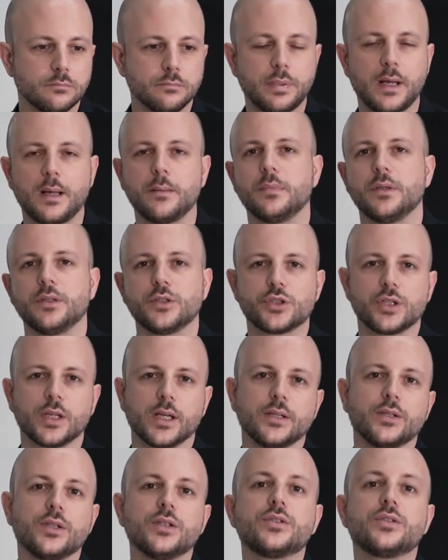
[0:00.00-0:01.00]
publishing
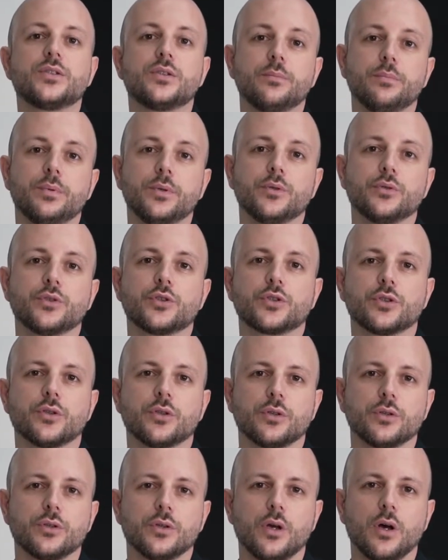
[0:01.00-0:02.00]
and
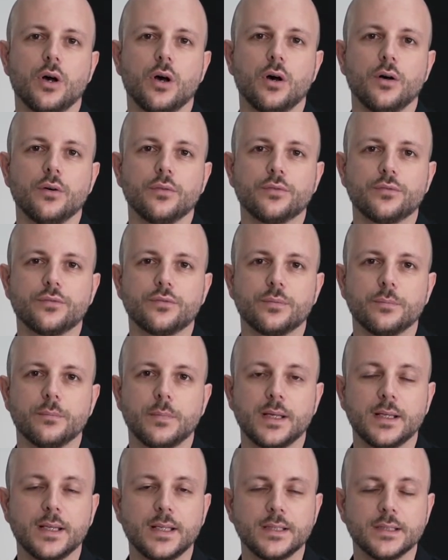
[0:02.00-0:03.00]
distribution of
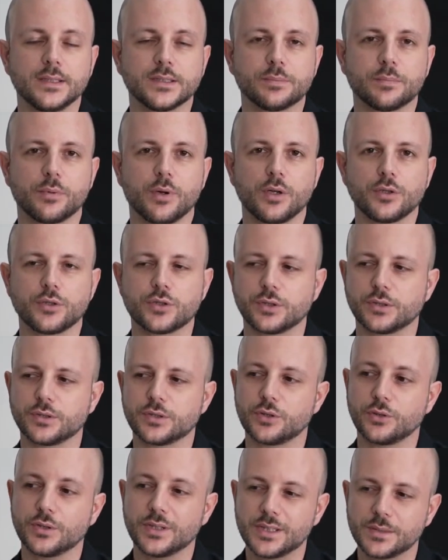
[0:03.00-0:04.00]
my latest project.
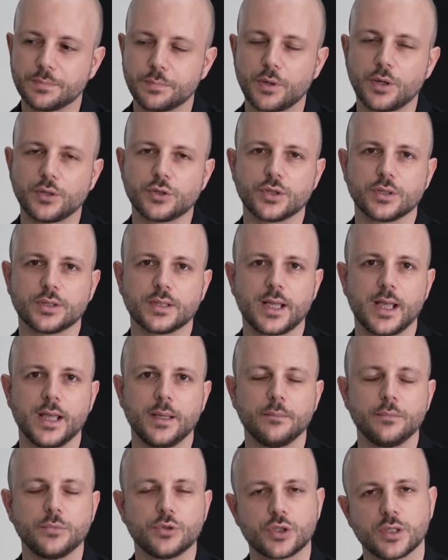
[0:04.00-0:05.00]
So this project
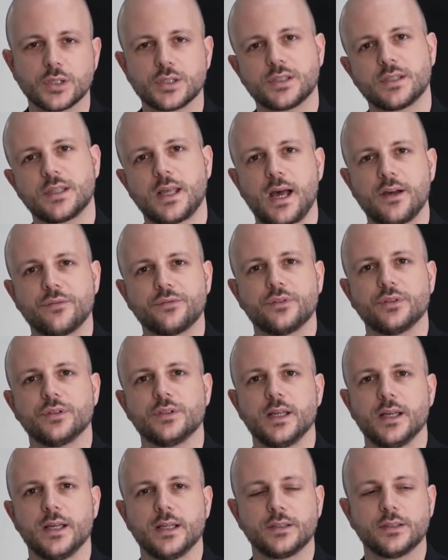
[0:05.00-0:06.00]
came just after
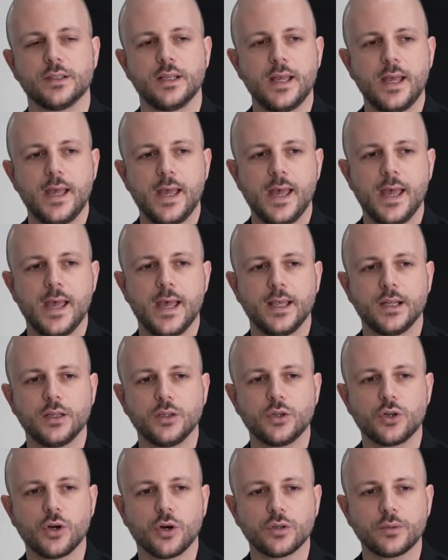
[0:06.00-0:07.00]
that
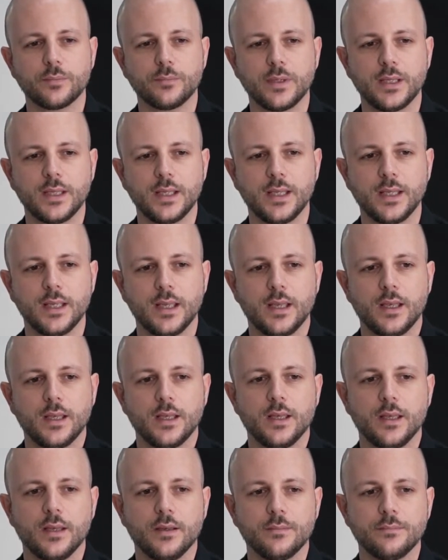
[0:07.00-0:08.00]
and got me
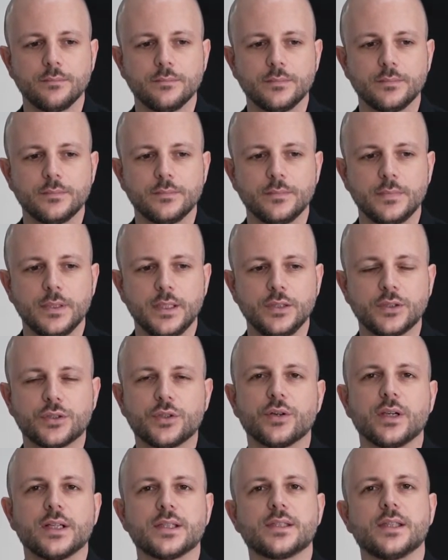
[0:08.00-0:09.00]

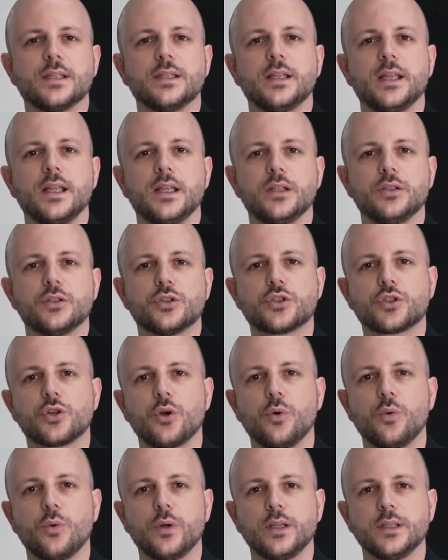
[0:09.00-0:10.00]
interested in
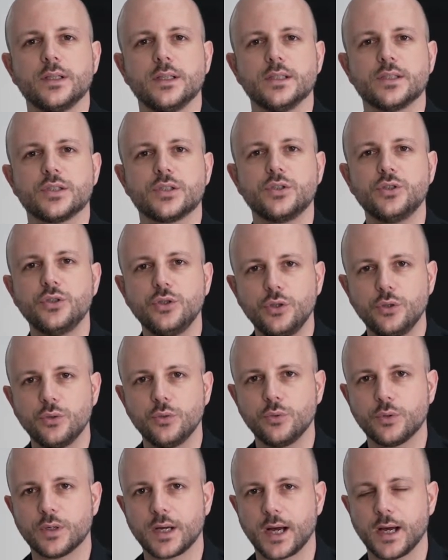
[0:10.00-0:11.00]
showing this
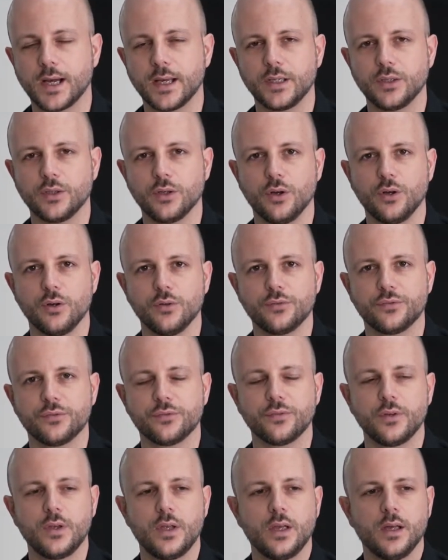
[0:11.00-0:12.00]
new kind of
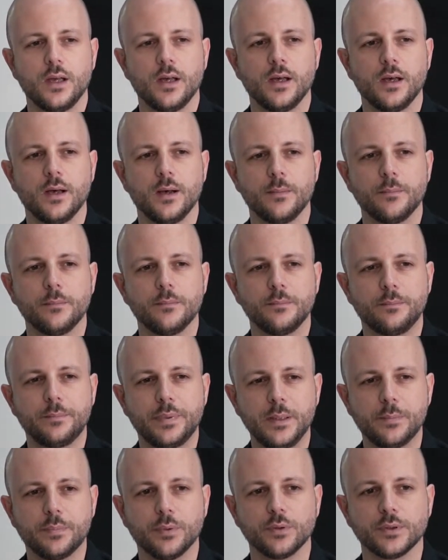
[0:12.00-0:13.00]

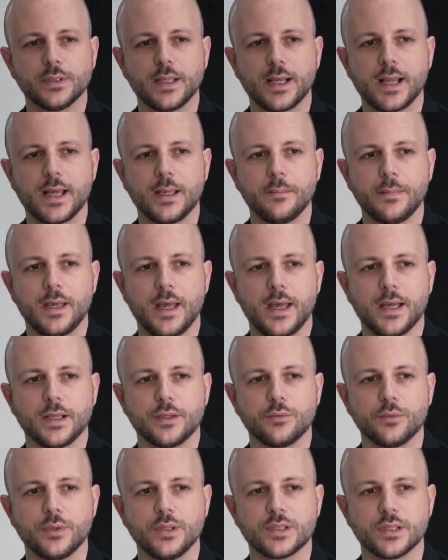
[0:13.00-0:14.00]
people that I
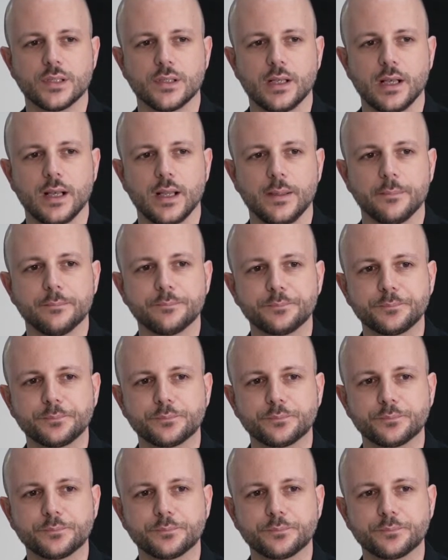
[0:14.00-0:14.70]
met recently,